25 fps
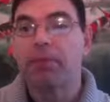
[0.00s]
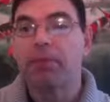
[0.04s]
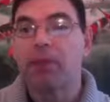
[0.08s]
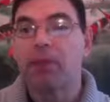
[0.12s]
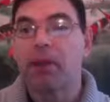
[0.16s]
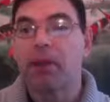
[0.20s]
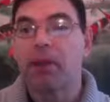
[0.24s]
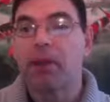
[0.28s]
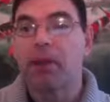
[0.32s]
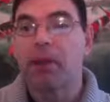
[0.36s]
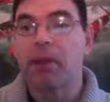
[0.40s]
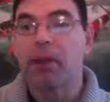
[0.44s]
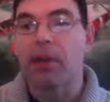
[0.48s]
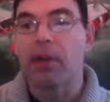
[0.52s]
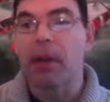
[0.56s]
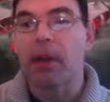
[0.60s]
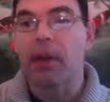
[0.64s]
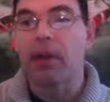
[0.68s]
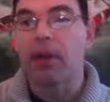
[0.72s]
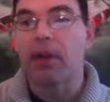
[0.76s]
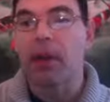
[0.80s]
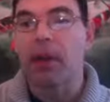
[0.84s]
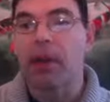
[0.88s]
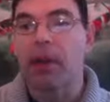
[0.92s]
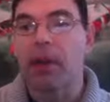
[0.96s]
Can you recommend
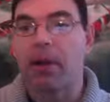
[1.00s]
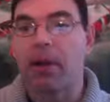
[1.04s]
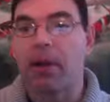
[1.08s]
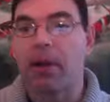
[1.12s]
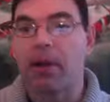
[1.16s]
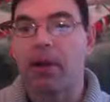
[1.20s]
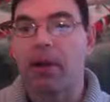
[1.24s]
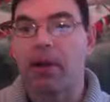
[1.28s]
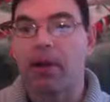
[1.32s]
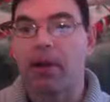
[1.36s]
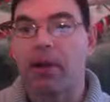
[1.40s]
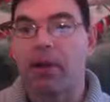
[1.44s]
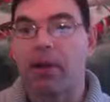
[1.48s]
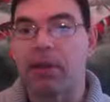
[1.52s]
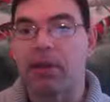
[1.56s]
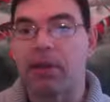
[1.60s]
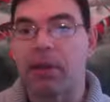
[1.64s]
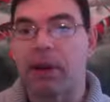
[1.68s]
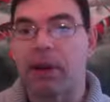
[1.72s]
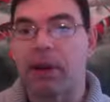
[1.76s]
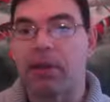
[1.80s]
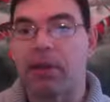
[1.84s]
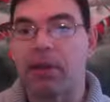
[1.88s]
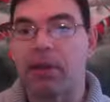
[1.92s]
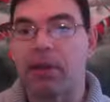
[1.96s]
on recent
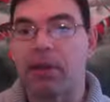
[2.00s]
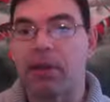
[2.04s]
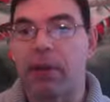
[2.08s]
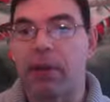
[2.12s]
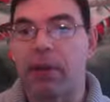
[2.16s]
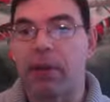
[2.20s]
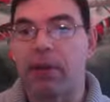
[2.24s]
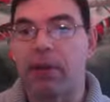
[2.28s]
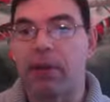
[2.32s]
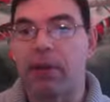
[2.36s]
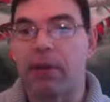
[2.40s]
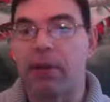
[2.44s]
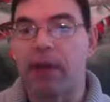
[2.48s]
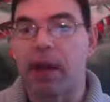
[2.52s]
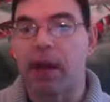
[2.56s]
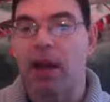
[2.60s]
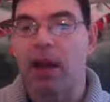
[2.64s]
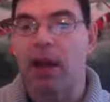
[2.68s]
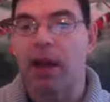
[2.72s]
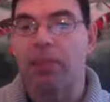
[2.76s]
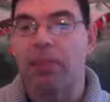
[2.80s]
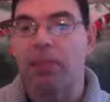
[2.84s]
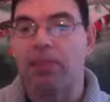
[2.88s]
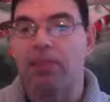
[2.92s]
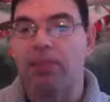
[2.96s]
thyroid test?
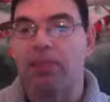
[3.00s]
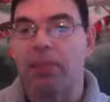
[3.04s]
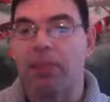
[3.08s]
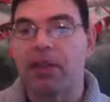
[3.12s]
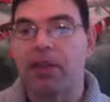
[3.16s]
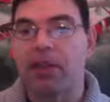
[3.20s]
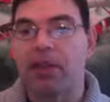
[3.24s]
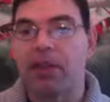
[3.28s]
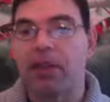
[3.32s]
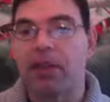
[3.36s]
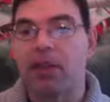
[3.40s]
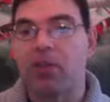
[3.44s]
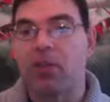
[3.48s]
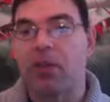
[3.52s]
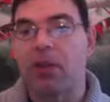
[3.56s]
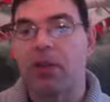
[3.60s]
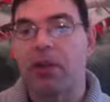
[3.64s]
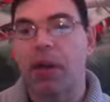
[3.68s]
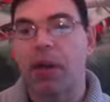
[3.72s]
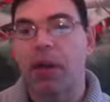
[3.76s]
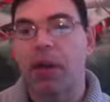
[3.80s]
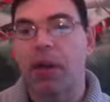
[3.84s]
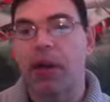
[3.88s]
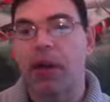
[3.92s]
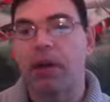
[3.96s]

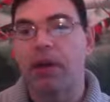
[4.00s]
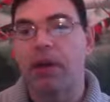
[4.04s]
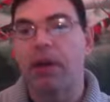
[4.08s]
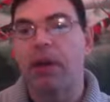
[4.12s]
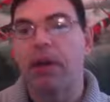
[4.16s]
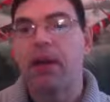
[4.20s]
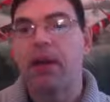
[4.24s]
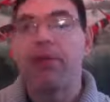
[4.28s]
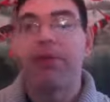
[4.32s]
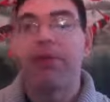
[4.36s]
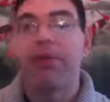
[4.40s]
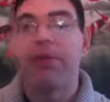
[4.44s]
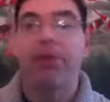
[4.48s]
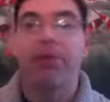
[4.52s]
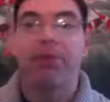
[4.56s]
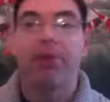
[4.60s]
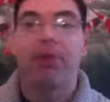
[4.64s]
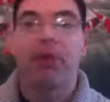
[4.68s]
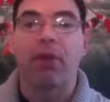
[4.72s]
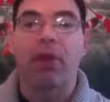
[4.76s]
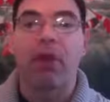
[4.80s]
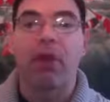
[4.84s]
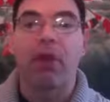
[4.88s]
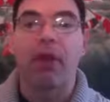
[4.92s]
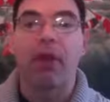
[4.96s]
TSH19, first of
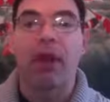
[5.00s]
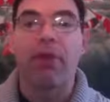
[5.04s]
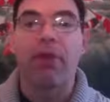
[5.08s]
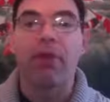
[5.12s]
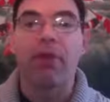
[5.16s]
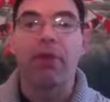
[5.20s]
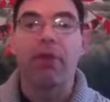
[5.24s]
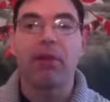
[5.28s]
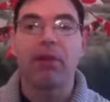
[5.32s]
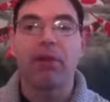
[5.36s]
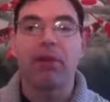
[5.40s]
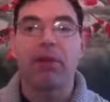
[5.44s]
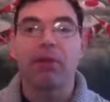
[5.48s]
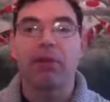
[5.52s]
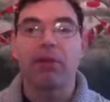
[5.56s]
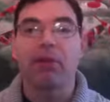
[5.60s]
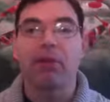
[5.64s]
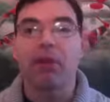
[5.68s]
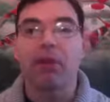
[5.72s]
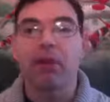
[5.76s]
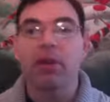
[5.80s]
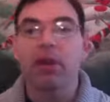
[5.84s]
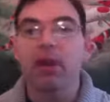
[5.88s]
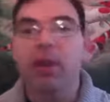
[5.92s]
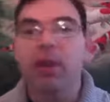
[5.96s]
all, everything looks
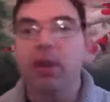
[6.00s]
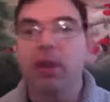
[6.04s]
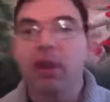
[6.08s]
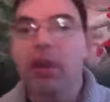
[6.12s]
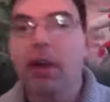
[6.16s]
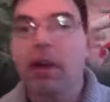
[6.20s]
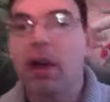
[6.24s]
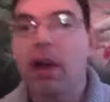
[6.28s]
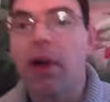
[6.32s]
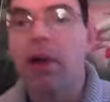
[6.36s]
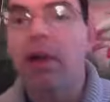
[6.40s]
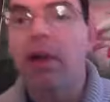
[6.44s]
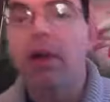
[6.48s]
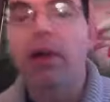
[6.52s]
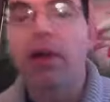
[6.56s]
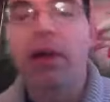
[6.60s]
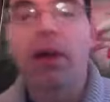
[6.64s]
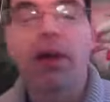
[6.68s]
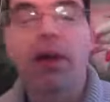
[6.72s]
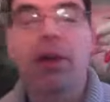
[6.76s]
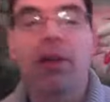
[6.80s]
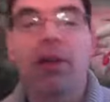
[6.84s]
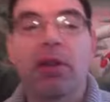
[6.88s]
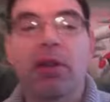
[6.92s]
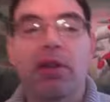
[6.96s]
good. Only thing
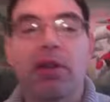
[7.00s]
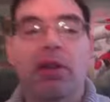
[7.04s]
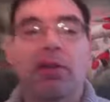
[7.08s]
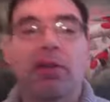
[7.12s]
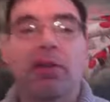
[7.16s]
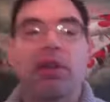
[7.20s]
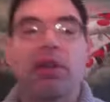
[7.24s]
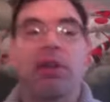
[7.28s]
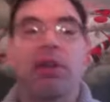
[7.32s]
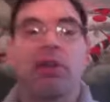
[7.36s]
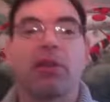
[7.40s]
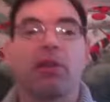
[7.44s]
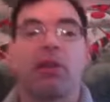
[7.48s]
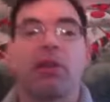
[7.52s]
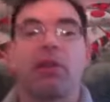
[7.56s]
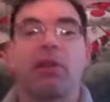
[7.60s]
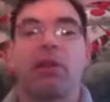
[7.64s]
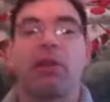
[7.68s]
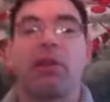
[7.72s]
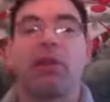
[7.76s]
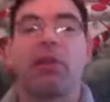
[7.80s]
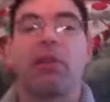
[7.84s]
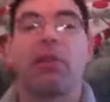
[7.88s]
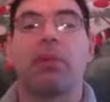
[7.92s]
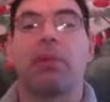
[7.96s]
is your T3 is a little
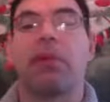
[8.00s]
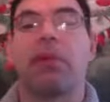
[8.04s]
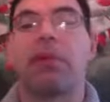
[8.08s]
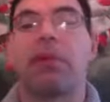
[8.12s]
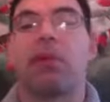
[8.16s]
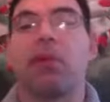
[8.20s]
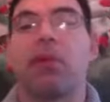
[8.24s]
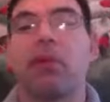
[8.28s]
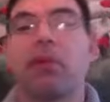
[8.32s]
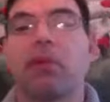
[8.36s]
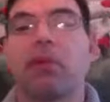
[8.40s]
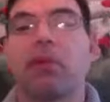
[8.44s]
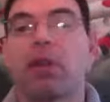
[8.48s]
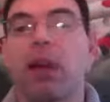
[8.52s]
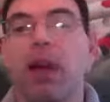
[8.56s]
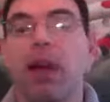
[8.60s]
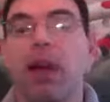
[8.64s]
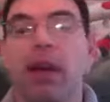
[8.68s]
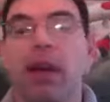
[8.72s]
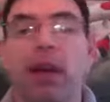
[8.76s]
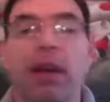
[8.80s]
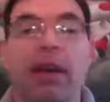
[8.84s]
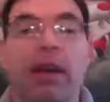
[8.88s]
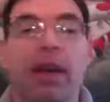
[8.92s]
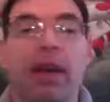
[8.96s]
bit on the low side.
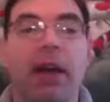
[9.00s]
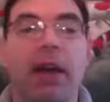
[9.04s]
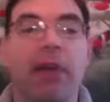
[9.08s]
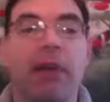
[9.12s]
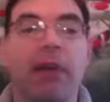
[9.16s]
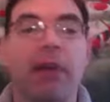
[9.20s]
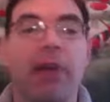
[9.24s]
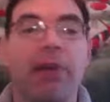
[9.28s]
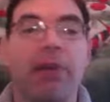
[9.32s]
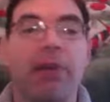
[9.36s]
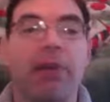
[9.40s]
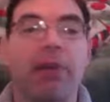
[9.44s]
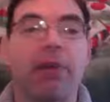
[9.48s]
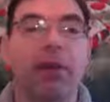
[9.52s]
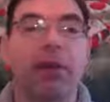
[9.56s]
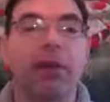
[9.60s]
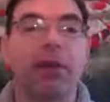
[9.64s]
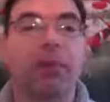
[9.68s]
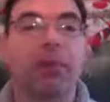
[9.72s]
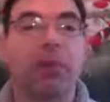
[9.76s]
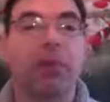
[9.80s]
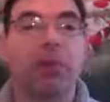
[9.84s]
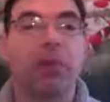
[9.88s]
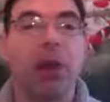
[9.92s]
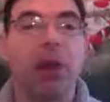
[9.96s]
Again, you have to look at
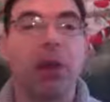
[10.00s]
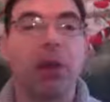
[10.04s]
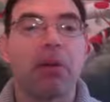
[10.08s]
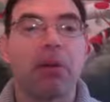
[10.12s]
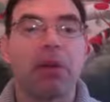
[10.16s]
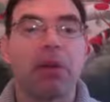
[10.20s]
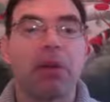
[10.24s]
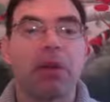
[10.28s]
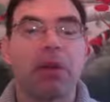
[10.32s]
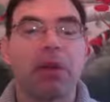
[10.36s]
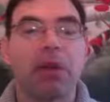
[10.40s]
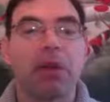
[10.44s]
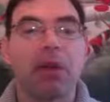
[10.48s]
symptomology.